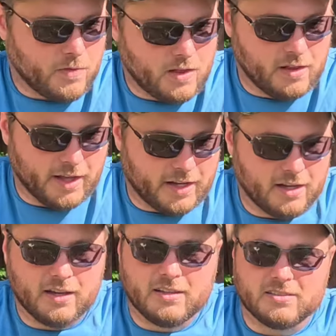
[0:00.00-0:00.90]
Like,
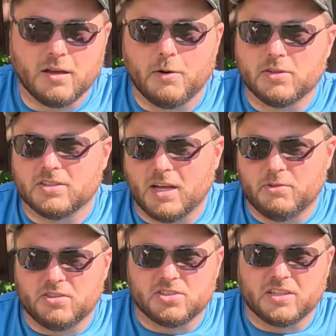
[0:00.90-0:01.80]
so most of the time
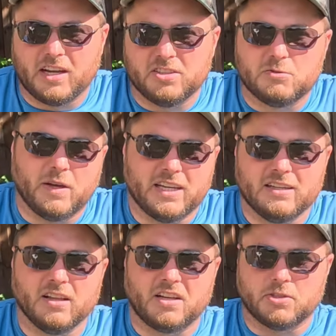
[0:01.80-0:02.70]
you usually got to use
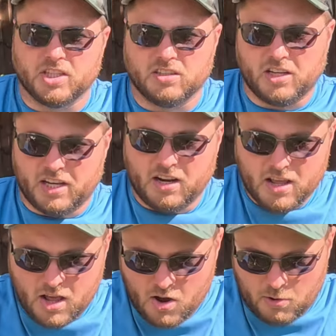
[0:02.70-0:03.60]
bait, like a chicken line,
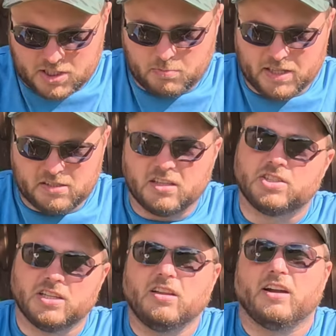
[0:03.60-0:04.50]
which makes the
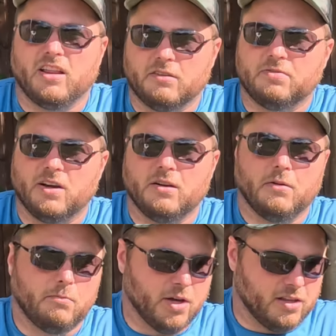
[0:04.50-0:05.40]
chicken line a lot of fun.
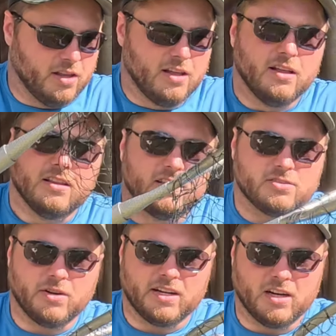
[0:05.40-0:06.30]
But
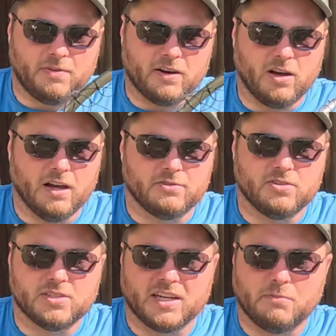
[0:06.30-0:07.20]
this right here, if I don't have to
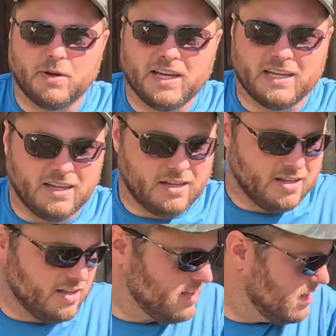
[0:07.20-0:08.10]
use any bait,
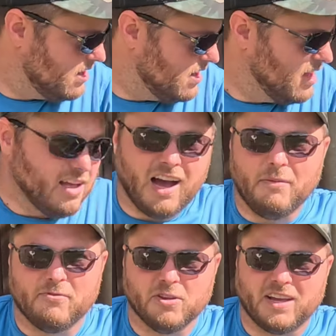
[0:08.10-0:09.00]

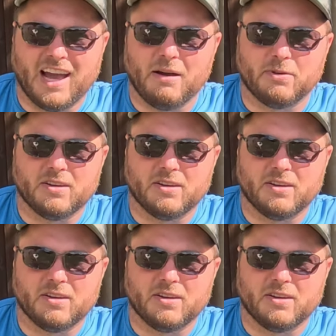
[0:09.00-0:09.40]
I'm really happy